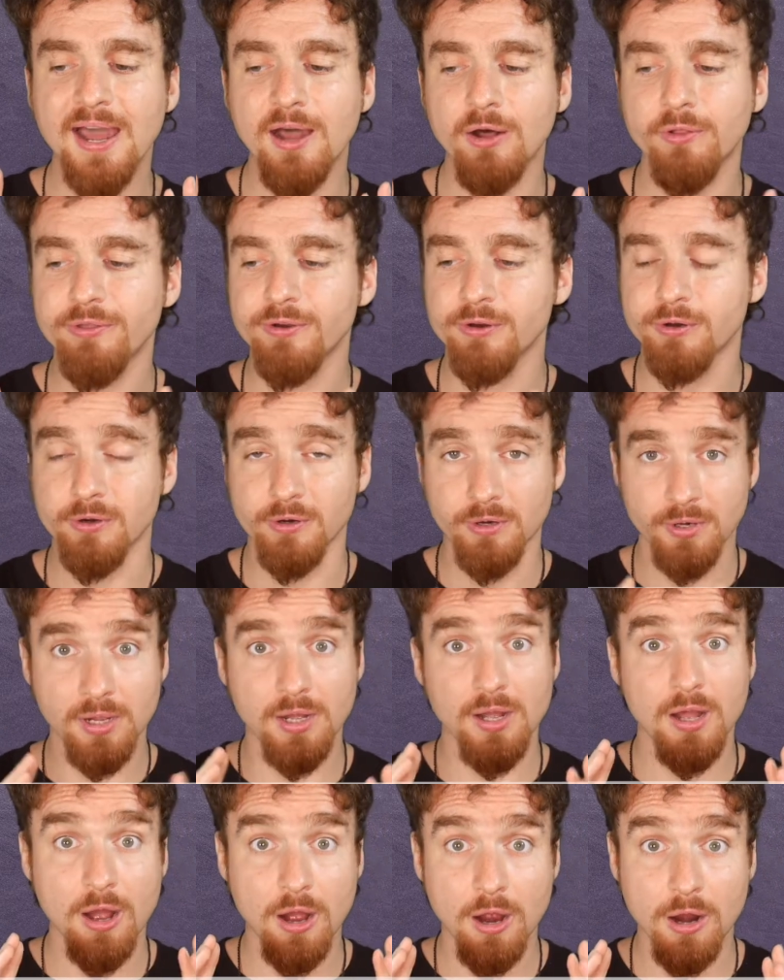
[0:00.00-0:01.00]
Now there
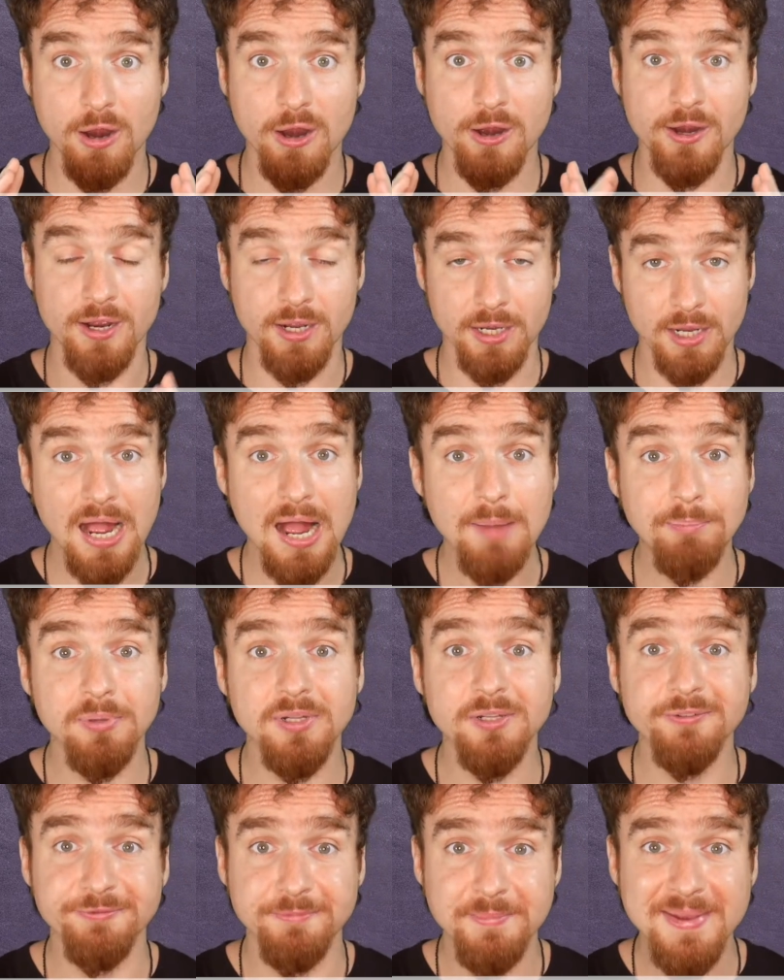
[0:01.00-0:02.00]
are a
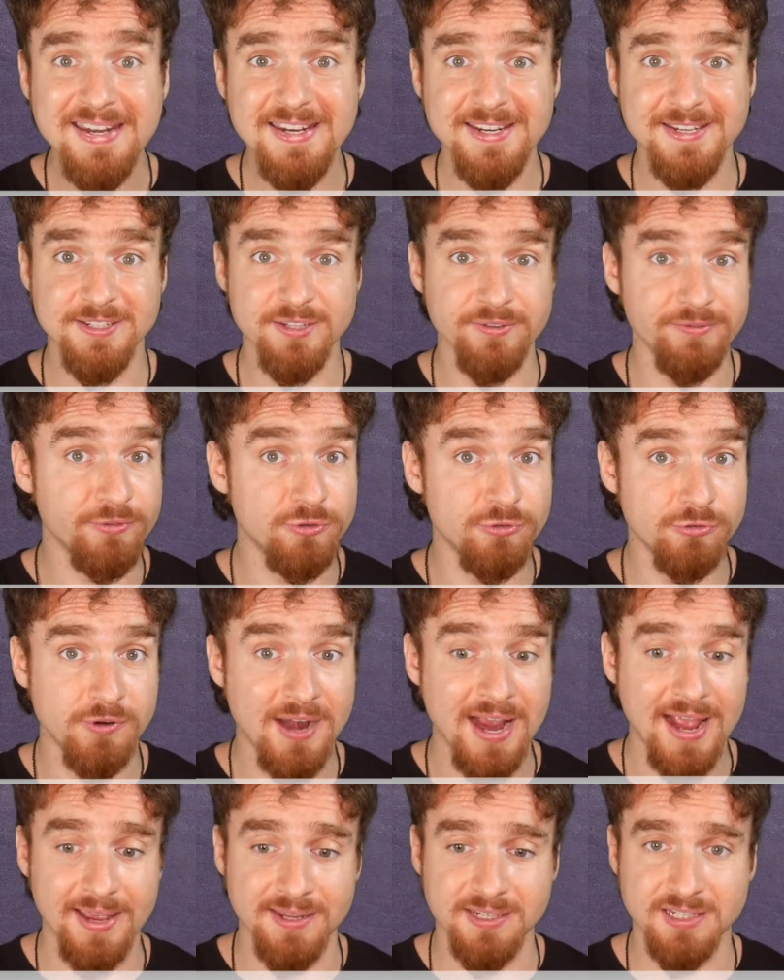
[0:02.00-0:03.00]
couple of meanings of
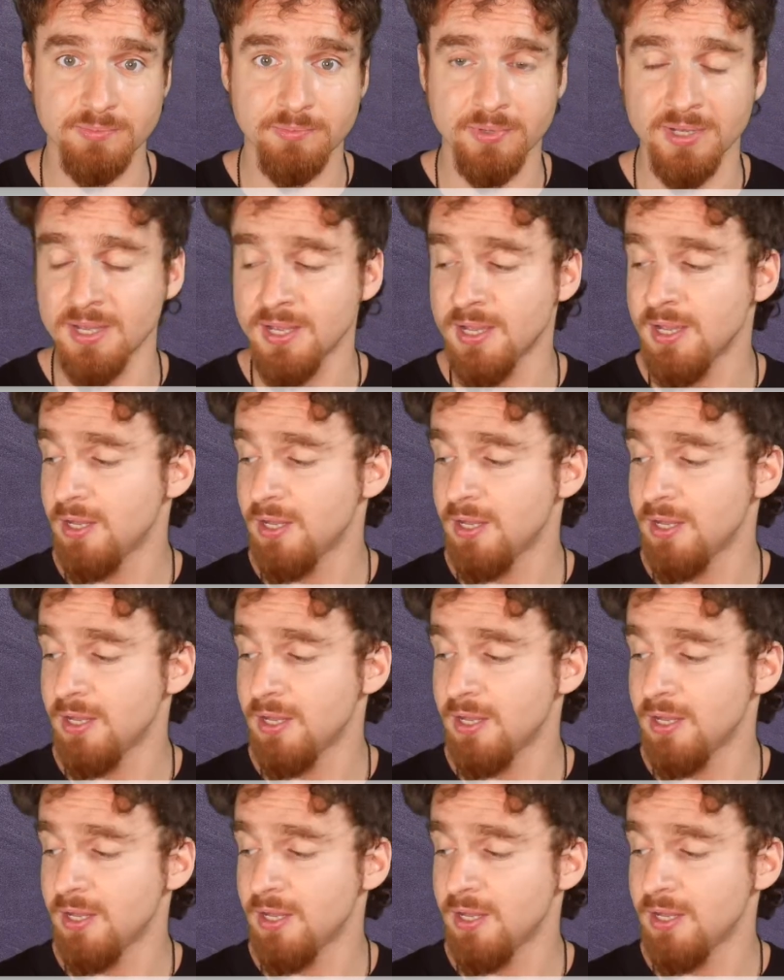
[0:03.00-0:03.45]
grasp.